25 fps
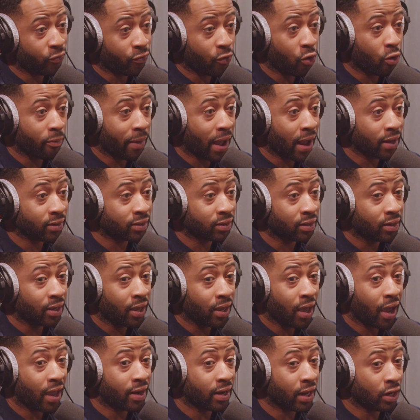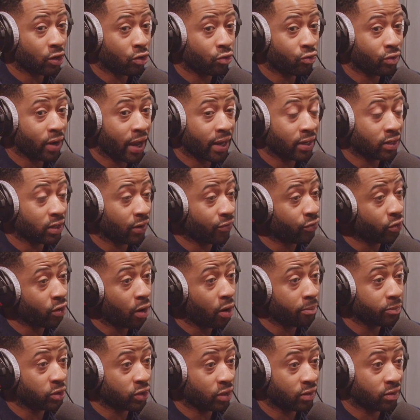format and then create
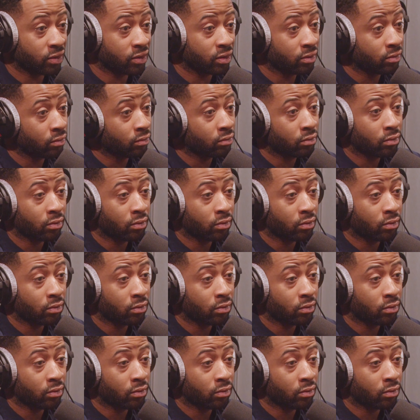different options.